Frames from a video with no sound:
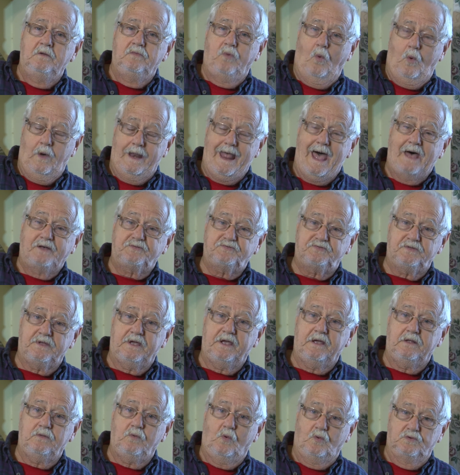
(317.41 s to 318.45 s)
what I
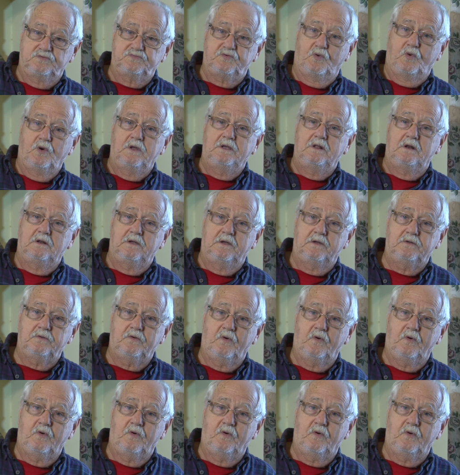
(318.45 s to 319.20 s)
seen was really